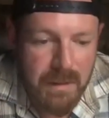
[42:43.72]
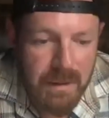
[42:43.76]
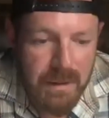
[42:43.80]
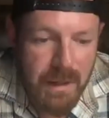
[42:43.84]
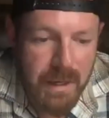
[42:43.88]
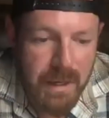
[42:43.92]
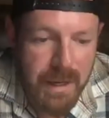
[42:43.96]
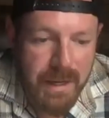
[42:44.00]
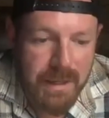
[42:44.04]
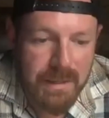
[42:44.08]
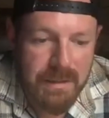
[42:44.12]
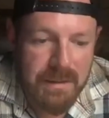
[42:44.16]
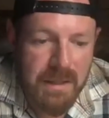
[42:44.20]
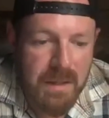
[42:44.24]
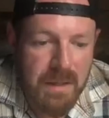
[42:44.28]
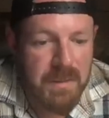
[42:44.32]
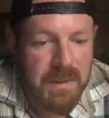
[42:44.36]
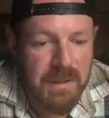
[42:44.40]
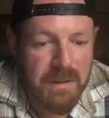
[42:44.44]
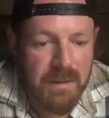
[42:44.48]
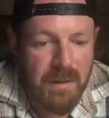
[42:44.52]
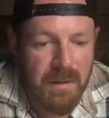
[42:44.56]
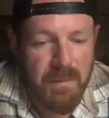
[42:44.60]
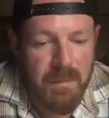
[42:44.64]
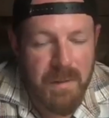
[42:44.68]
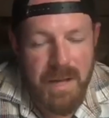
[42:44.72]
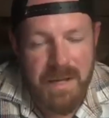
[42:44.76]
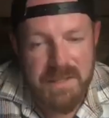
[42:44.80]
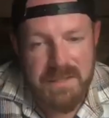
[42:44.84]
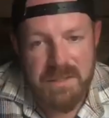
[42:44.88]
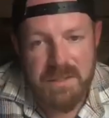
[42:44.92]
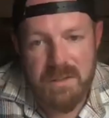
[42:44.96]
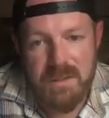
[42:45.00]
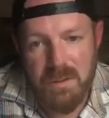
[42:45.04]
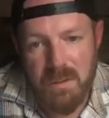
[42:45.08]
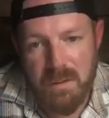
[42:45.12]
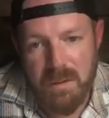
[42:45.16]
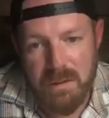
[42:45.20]
and keeping their
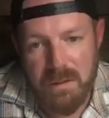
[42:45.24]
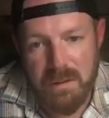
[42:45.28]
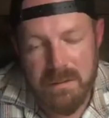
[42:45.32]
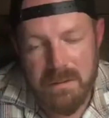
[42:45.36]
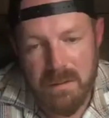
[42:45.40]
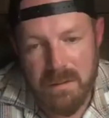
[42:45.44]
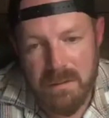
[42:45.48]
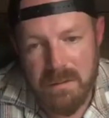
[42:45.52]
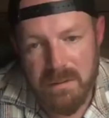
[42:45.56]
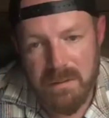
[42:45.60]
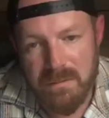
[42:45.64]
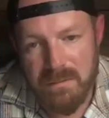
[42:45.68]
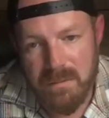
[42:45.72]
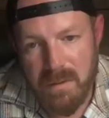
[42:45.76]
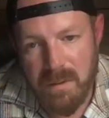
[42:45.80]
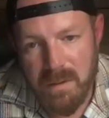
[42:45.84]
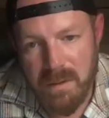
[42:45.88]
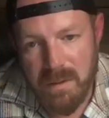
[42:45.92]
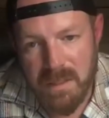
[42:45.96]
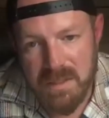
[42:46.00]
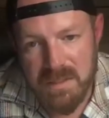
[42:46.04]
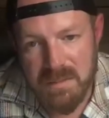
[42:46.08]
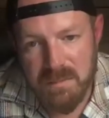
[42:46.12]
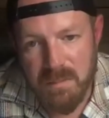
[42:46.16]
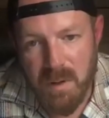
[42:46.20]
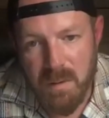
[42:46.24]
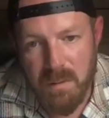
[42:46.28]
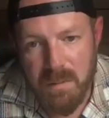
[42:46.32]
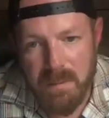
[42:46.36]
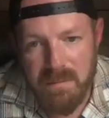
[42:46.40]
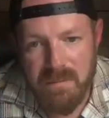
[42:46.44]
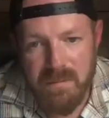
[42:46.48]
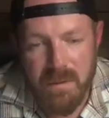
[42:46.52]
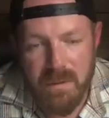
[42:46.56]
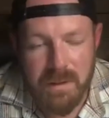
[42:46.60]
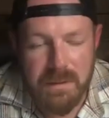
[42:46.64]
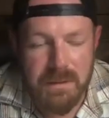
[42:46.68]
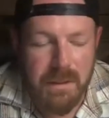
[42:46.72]
masks on until the very last moment
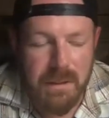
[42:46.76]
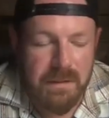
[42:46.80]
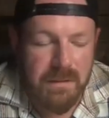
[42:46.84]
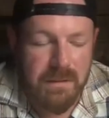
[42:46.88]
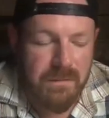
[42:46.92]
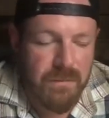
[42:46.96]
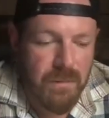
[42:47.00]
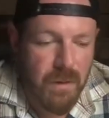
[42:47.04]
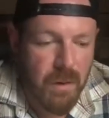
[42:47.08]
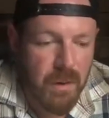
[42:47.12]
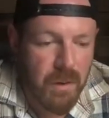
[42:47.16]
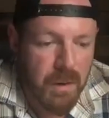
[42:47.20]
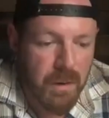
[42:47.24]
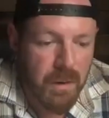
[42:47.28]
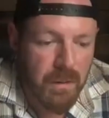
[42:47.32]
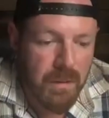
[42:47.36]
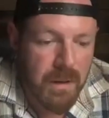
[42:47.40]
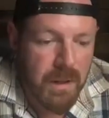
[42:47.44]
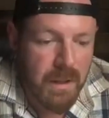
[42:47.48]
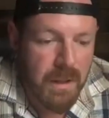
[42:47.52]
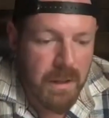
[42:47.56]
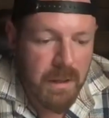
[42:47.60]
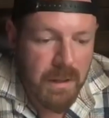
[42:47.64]
before I take the photo.